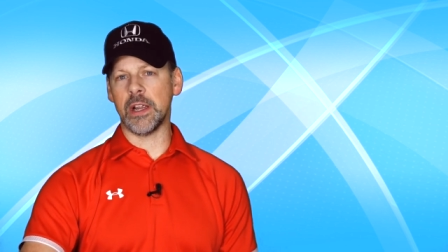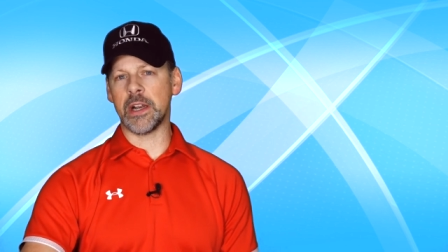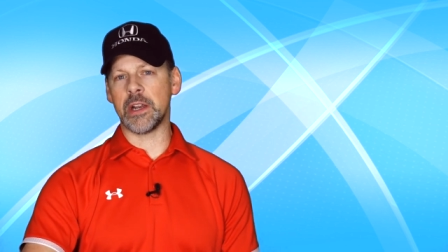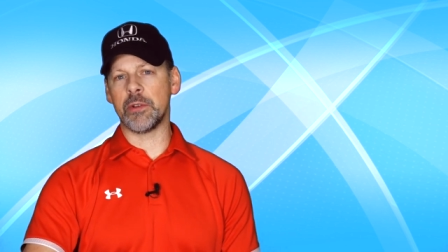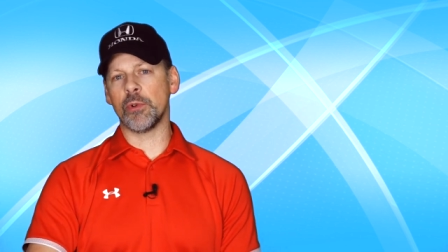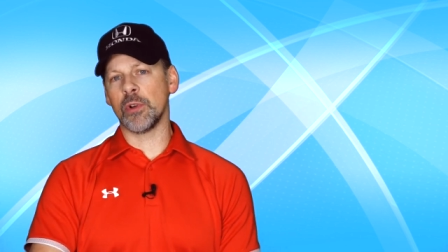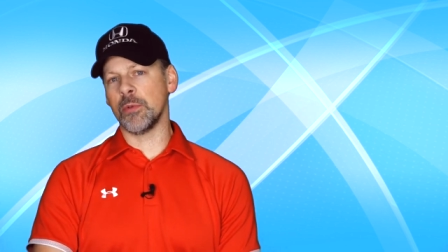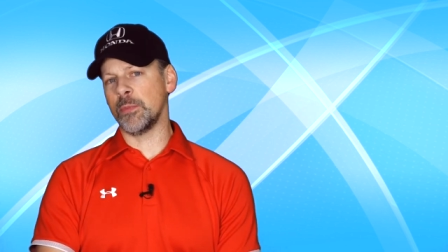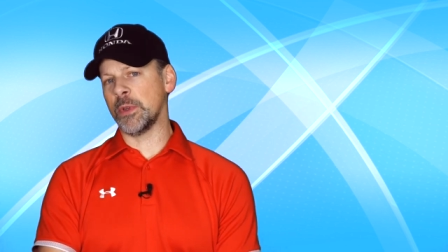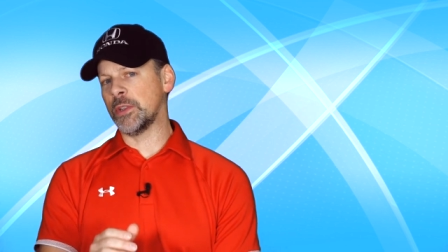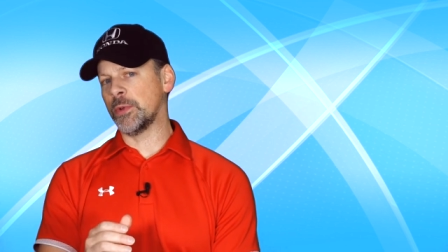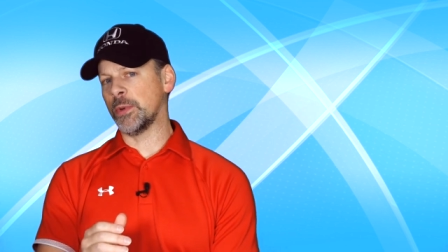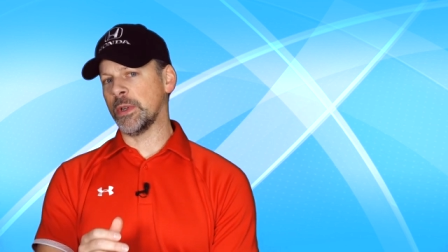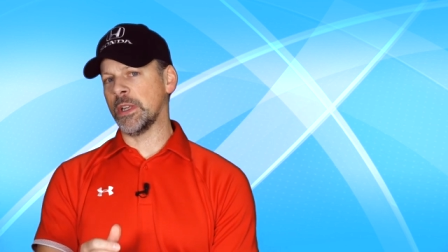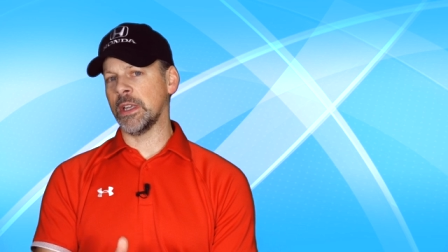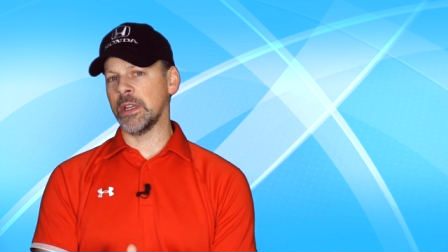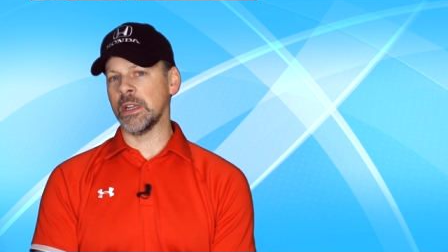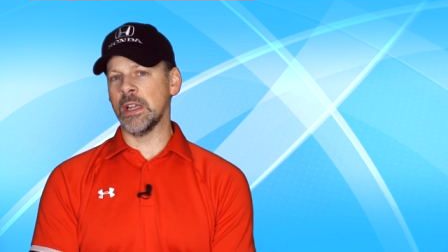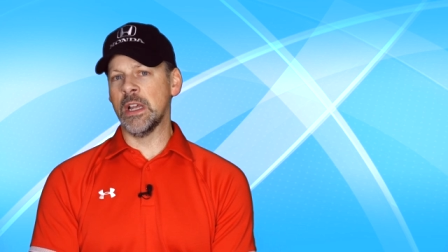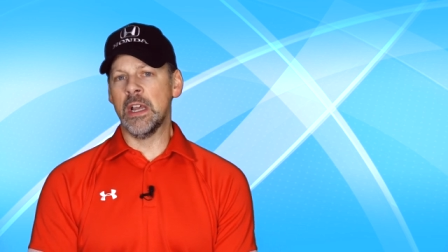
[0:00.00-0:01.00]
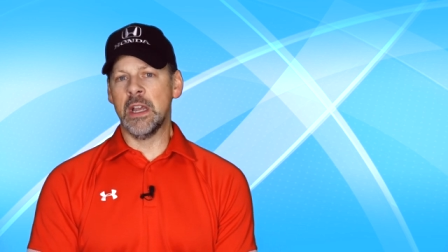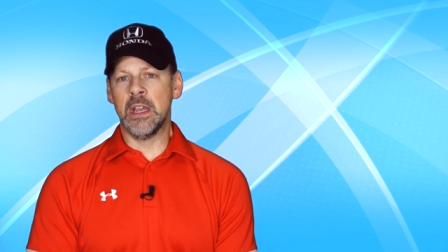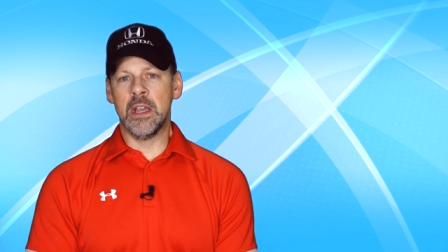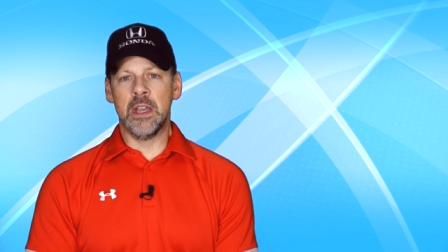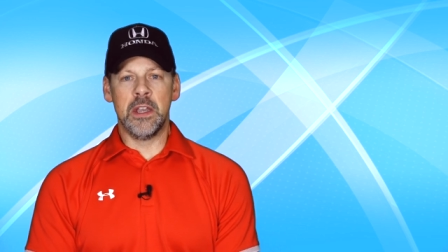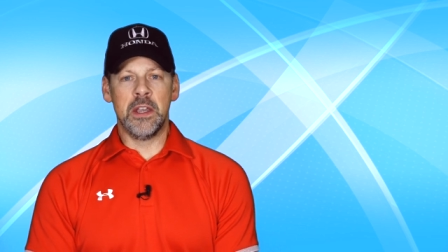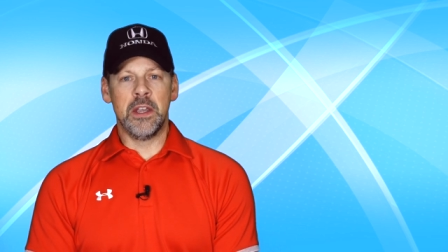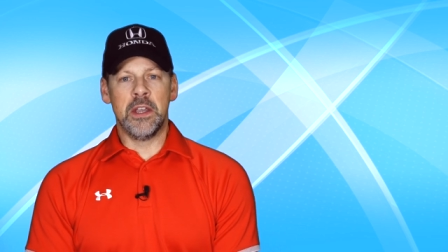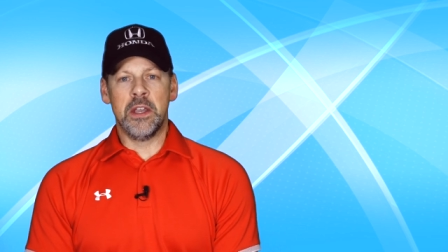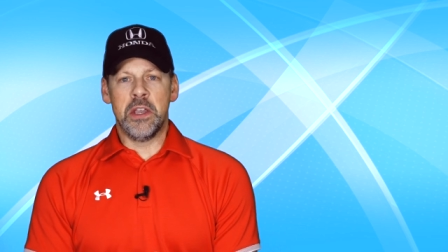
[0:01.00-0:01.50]
anywhere between
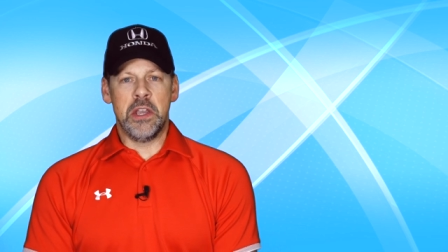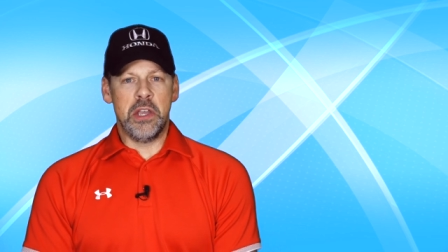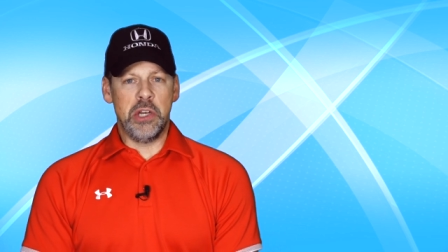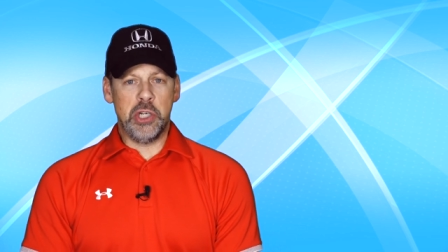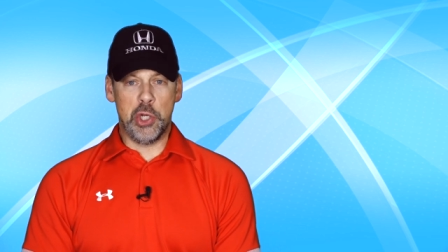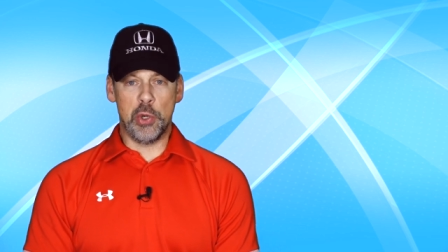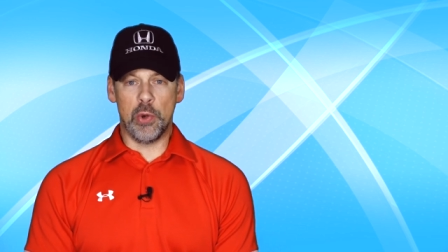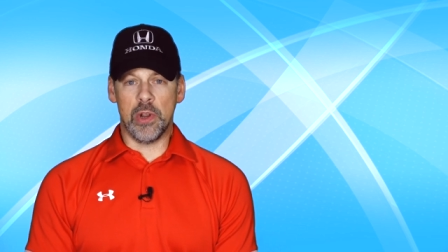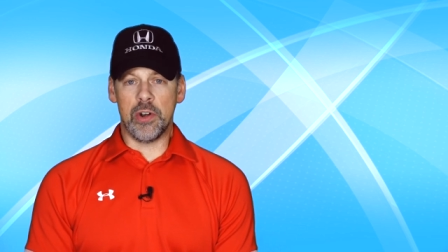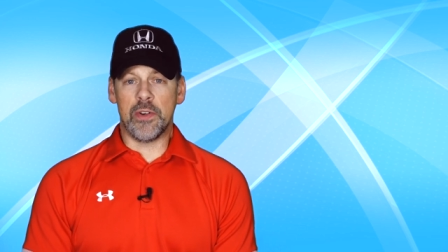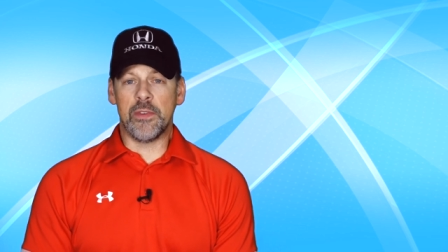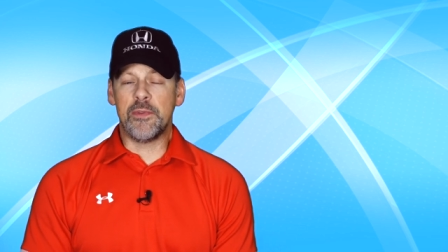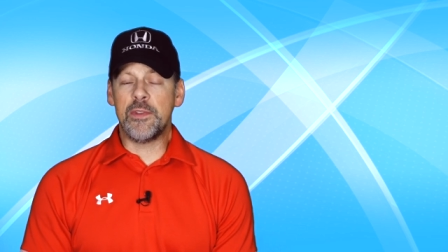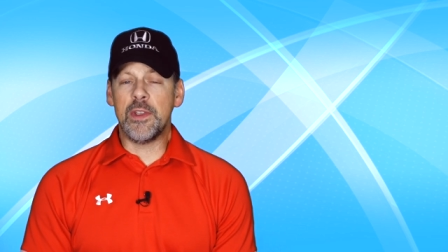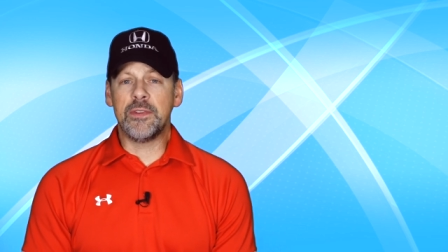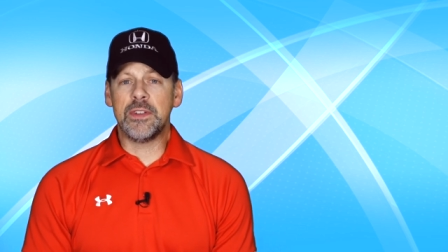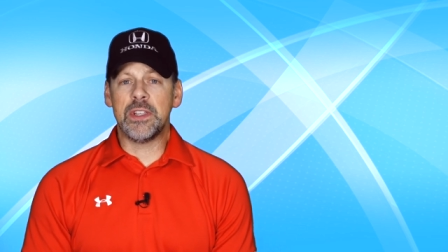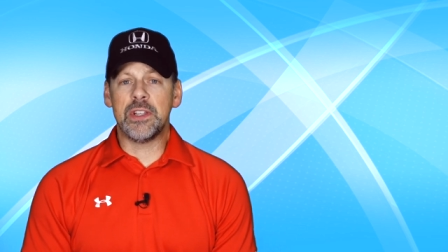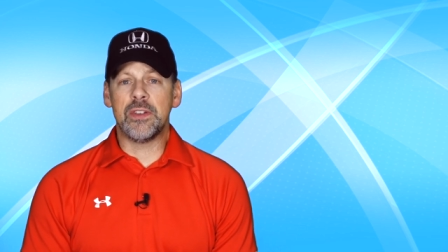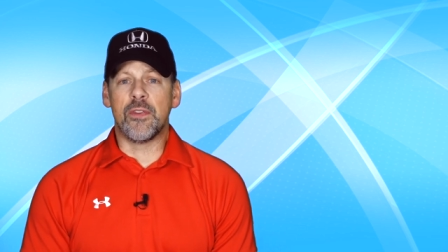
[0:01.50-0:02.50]
250